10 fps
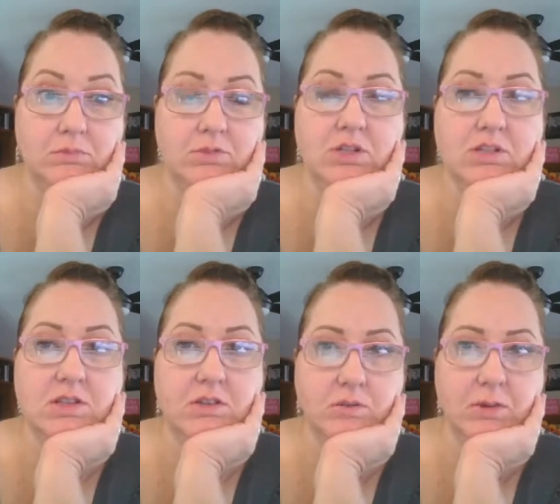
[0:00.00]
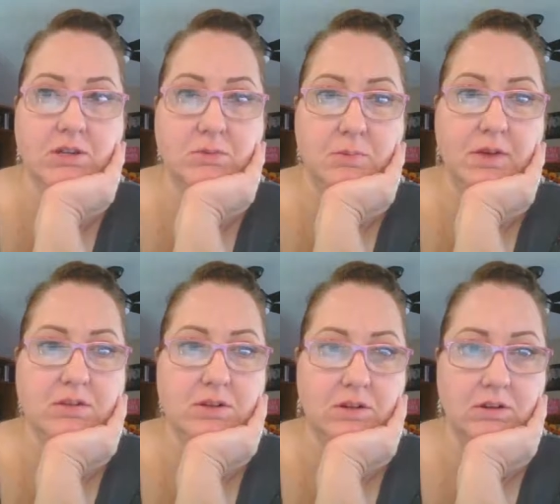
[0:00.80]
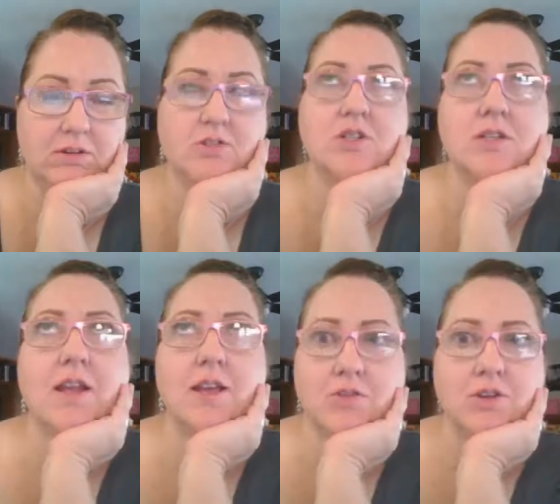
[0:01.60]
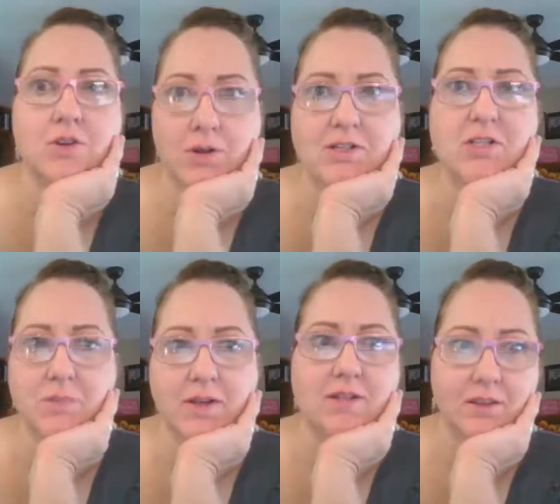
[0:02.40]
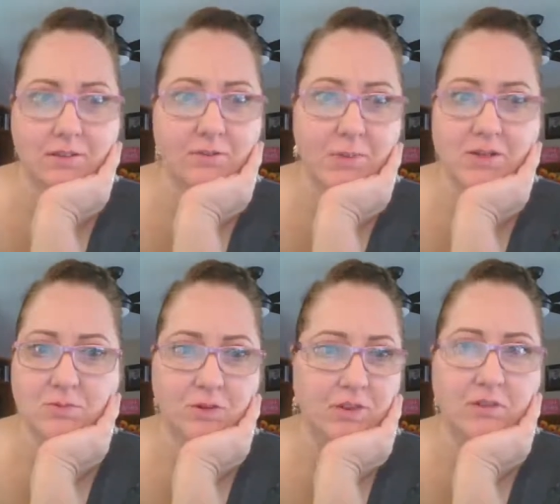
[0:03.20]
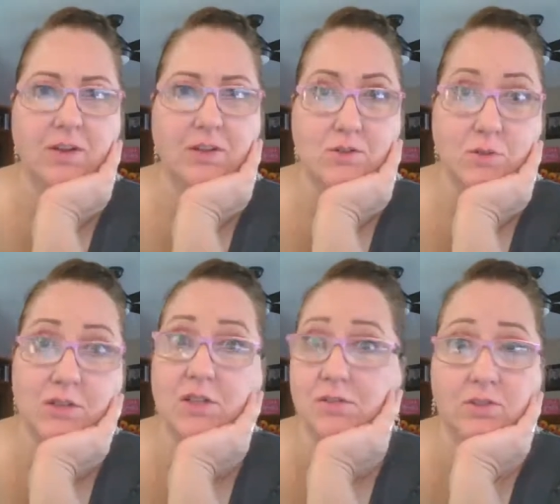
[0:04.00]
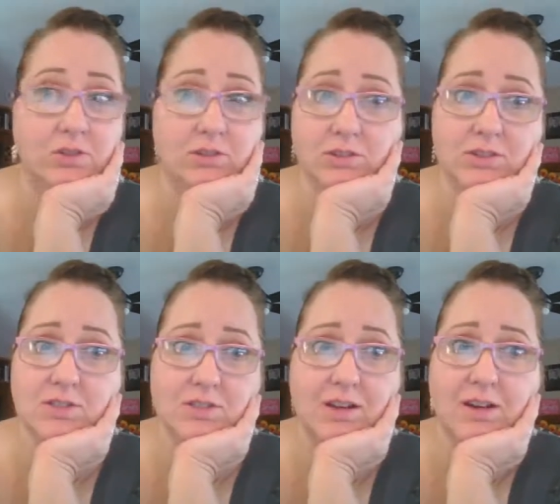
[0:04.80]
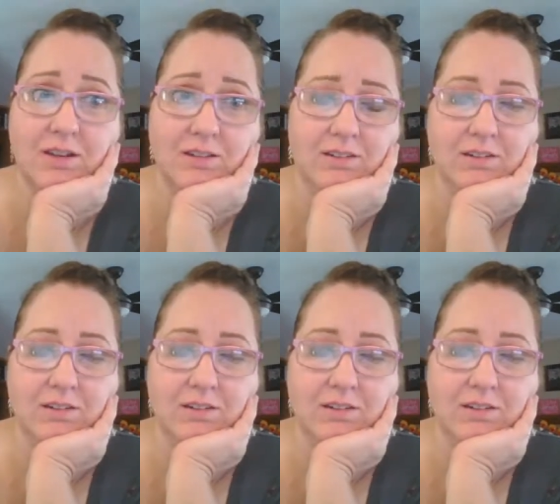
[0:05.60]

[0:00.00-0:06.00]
just the information just answering the questions based on the information we've given is really difficult. This is not,